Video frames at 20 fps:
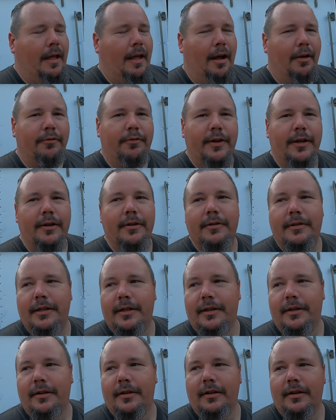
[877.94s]
I figured
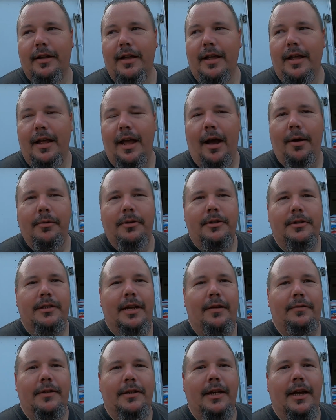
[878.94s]
that I would just
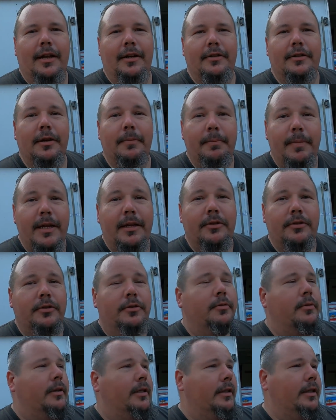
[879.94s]
have to kind of commit
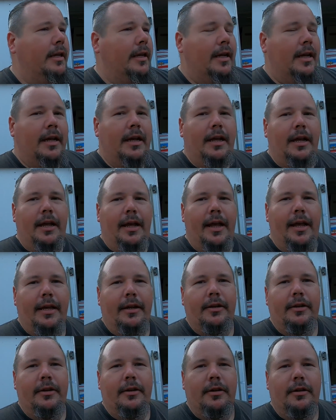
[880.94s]
to it
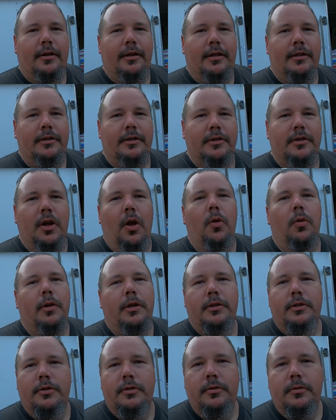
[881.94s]
and just hold
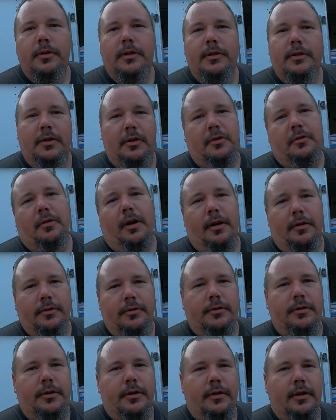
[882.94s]
it to it. So I
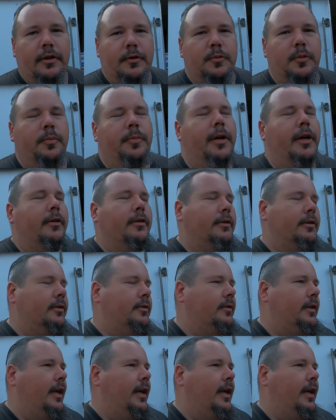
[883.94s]
was prepared to do